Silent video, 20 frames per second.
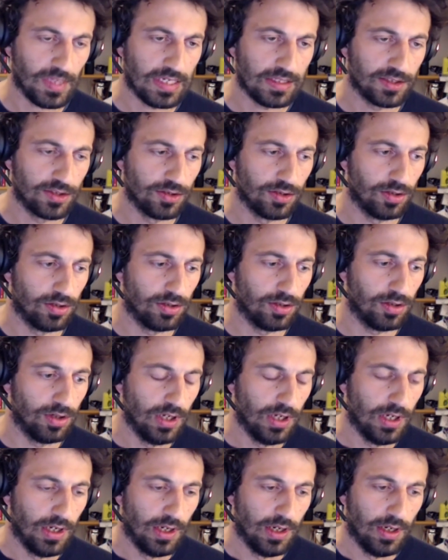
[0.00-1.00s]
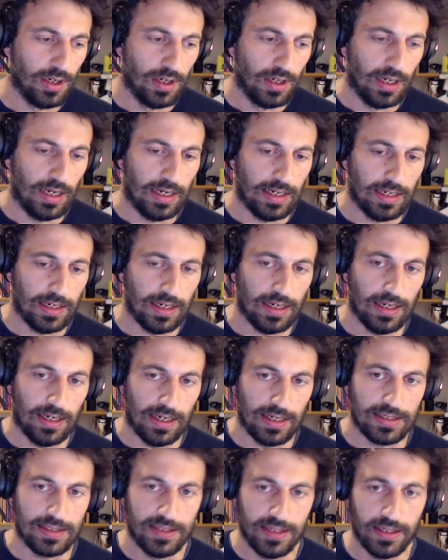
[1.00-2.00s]
So
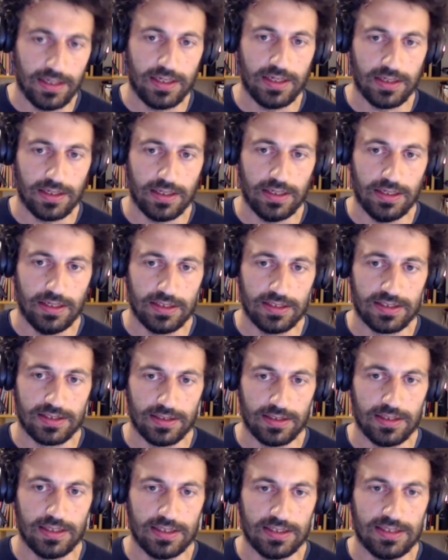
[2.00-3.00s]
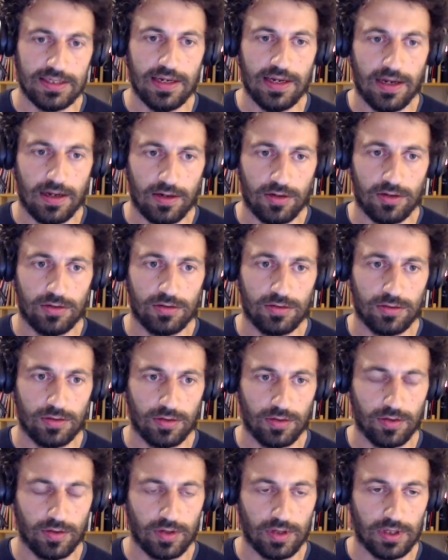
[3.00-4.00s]
I think it is now
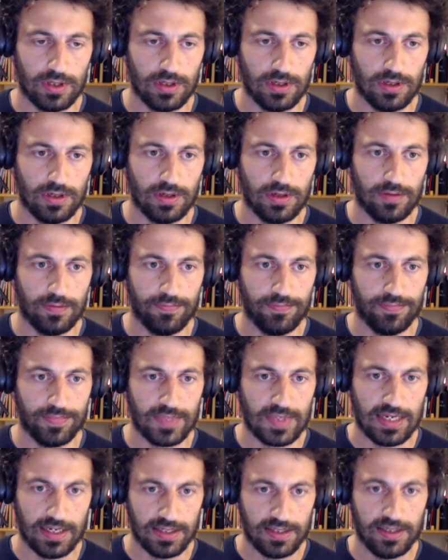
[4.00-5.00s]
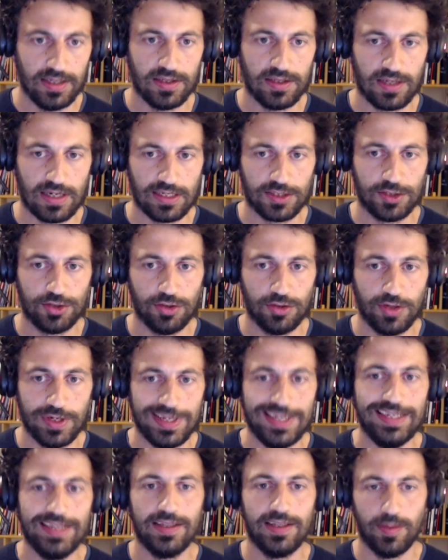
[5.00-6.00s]
getting traction
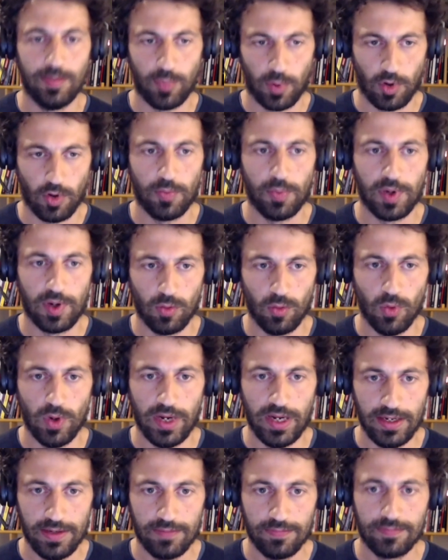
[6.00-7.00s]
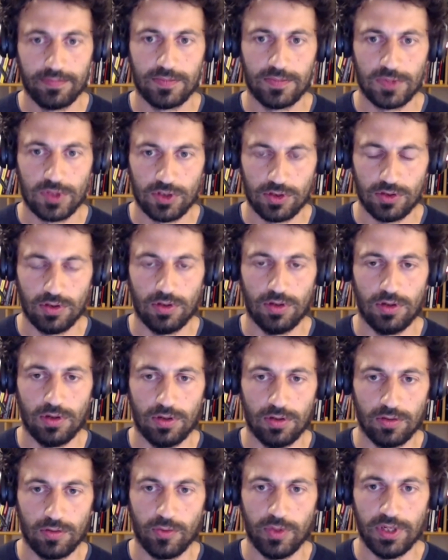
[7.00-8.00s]
in the proper way.
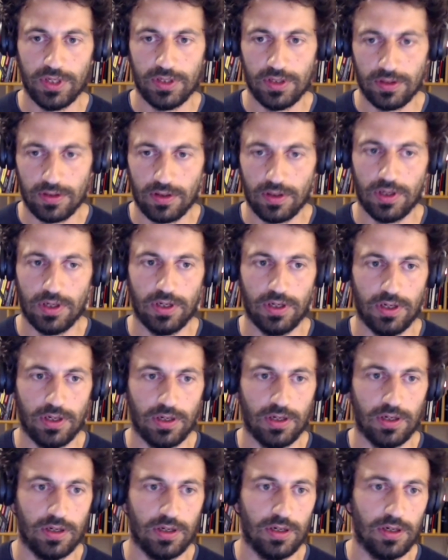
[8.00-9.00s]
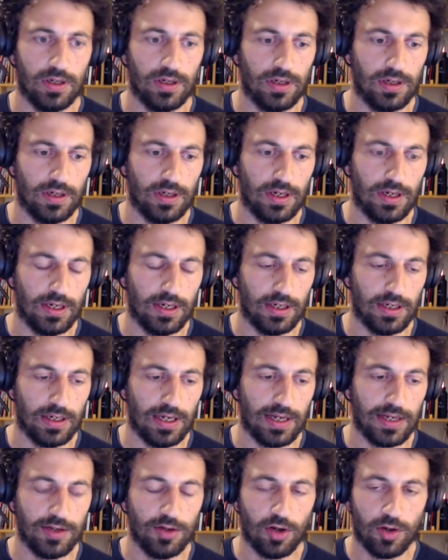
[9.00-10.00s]
So with
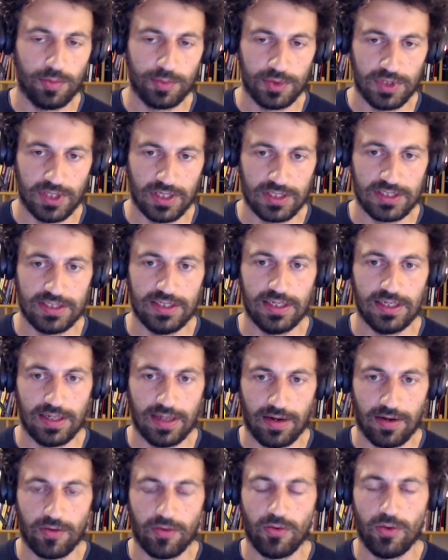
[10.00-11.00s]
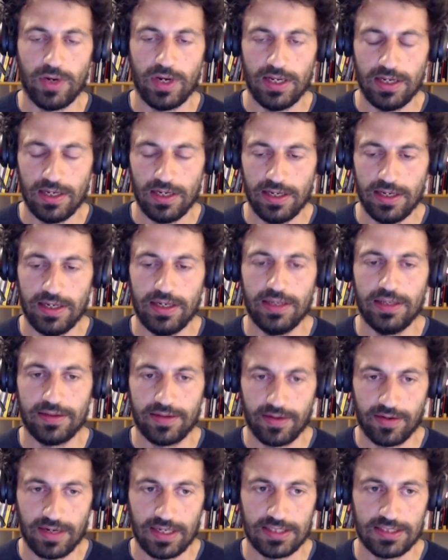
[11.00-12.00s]
adopters that are really
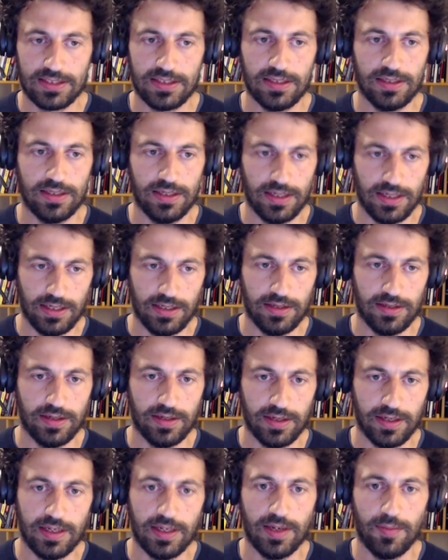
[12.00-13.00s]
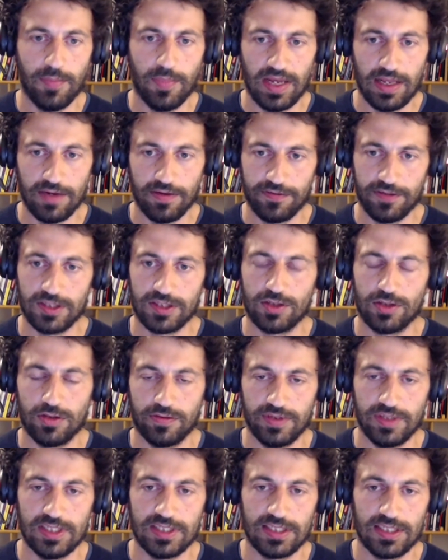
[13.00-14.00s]
interested in the benefits
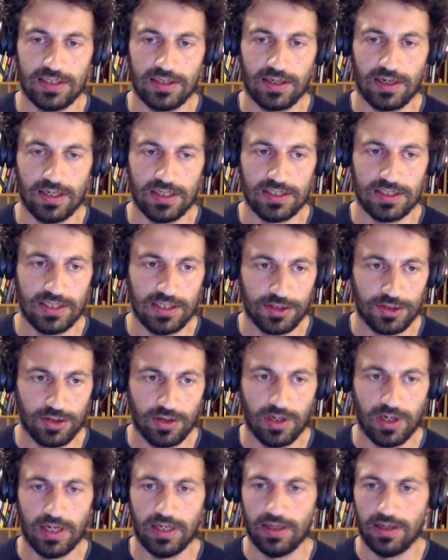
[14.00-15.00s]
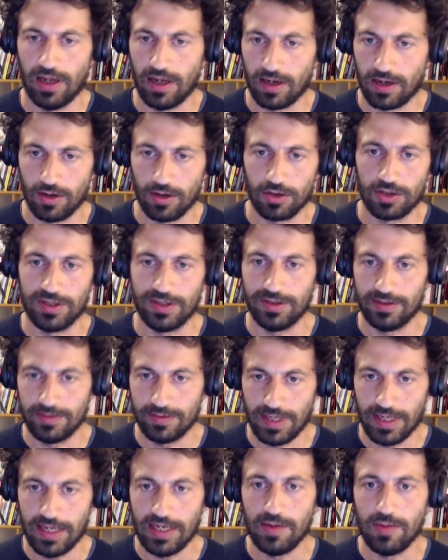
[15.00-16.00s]
of decentralization and are not
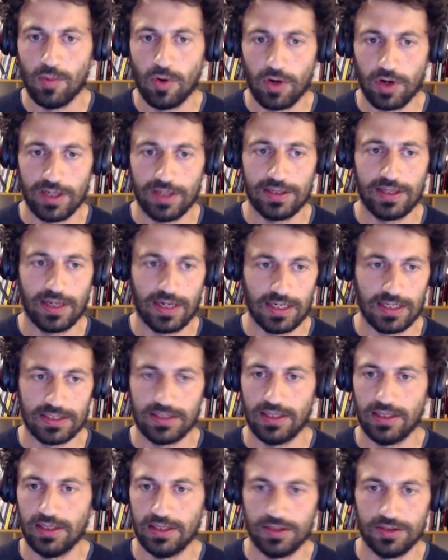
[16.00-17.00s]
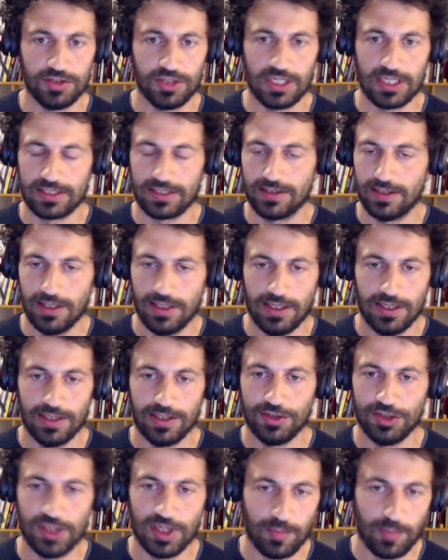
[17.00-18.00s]
anymore interested in just
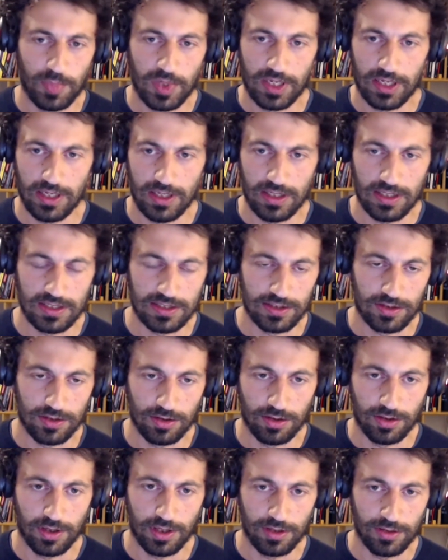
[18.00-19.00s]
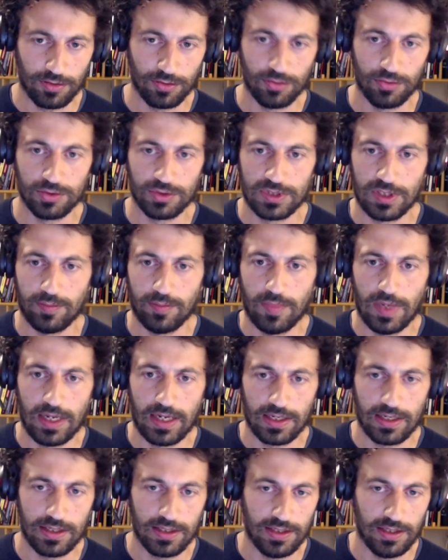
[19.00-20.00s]
jumping in the story to do some
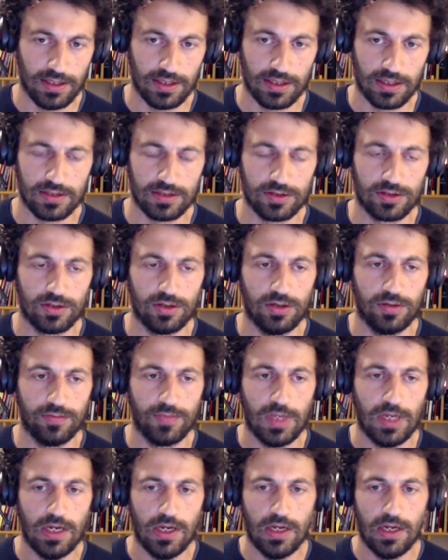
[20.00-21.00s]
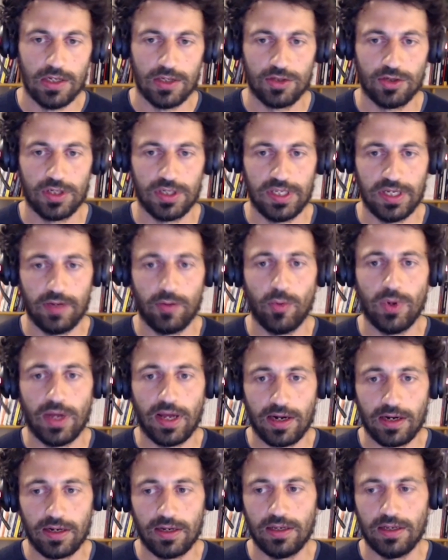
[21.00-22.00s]
marketing and so on. So I think we
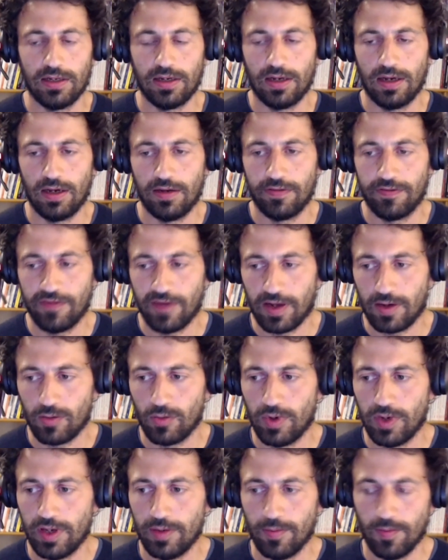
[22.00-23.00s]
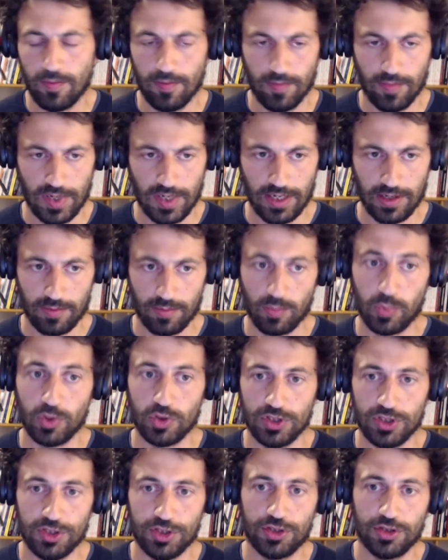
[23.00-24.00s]
are in a far way better
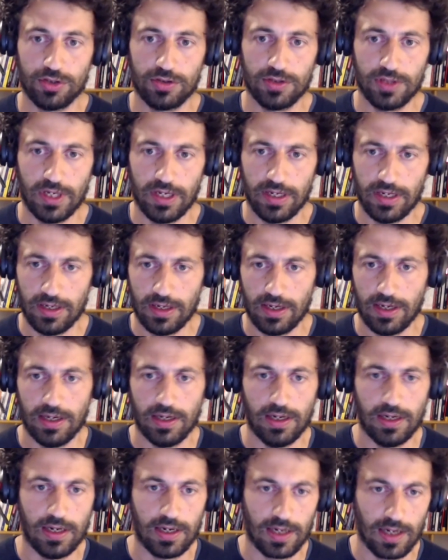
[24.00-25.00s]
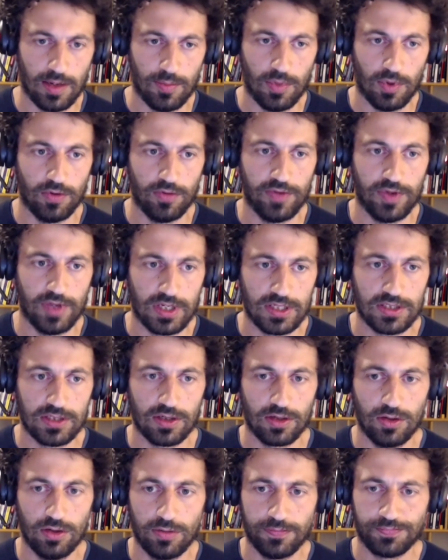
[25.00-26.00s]
position than a couple of years
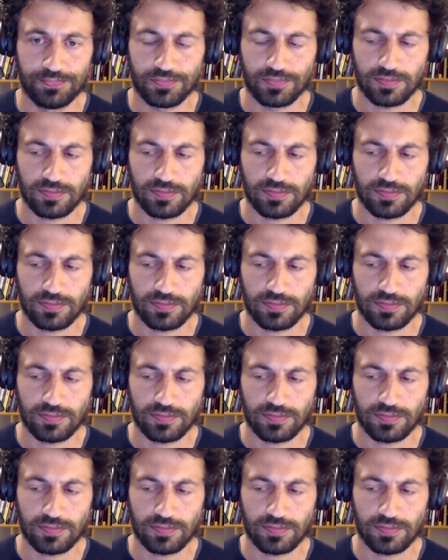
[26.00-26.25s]
ago.